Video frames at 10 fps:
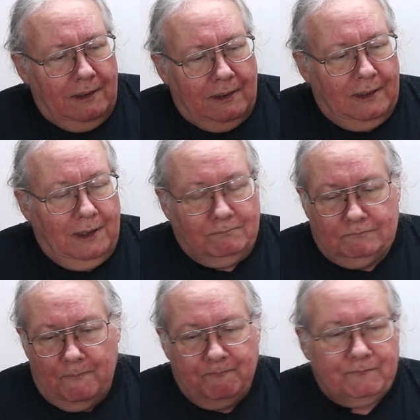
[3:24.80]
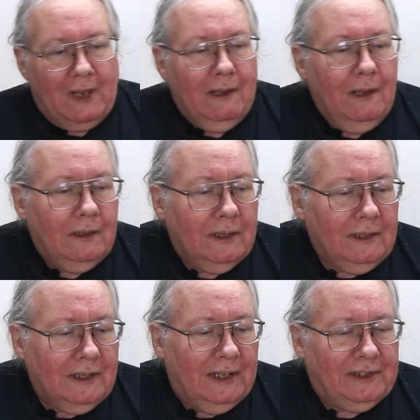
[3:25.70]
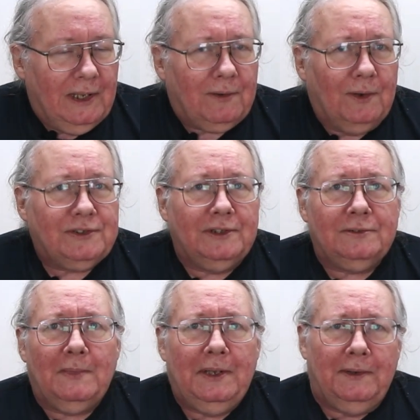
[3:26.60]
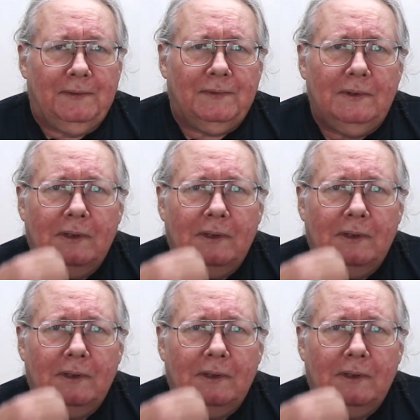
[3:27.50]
And the idea, of course, is maybe if